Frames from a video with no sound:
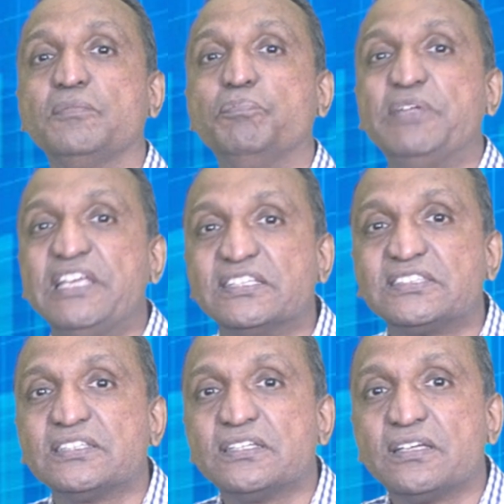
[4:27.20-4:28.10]
be
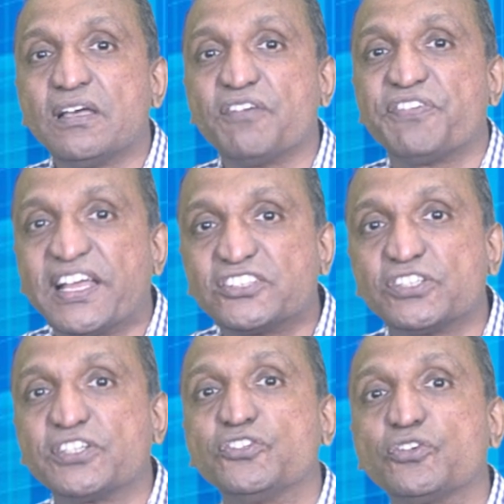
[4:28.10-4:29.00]
it a
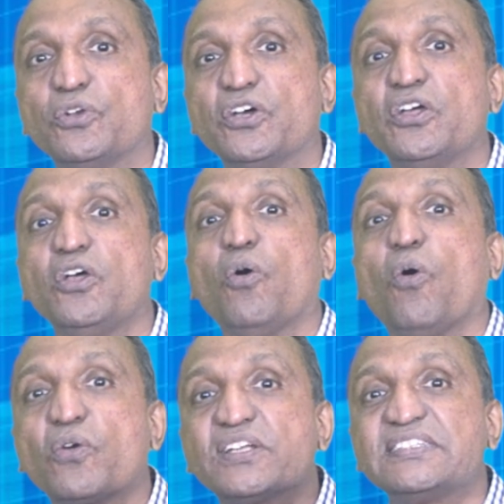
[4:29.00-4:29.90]
financial controller
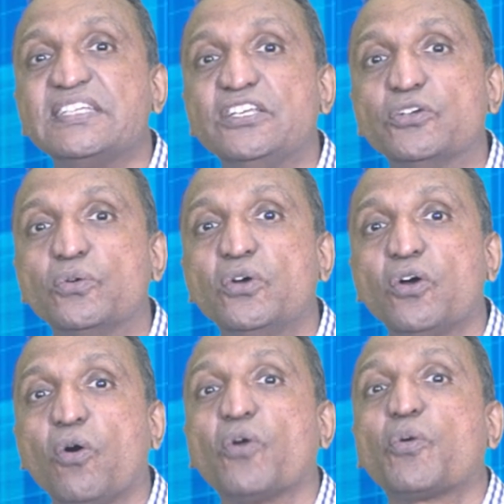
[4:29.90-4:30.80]
or a CEO
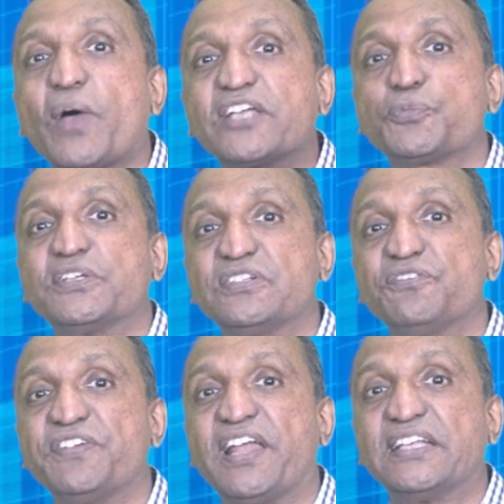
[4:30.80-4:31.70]
or a vice president
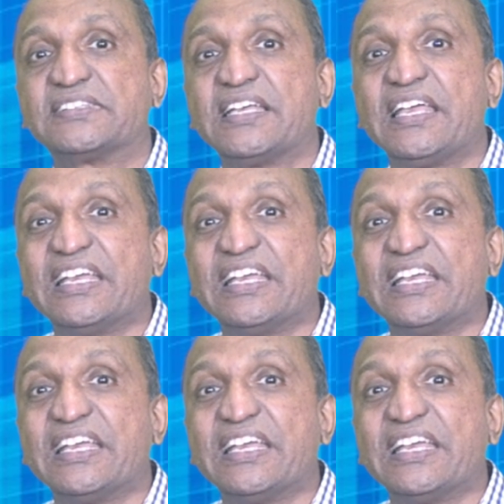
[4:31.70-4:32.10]
of finance,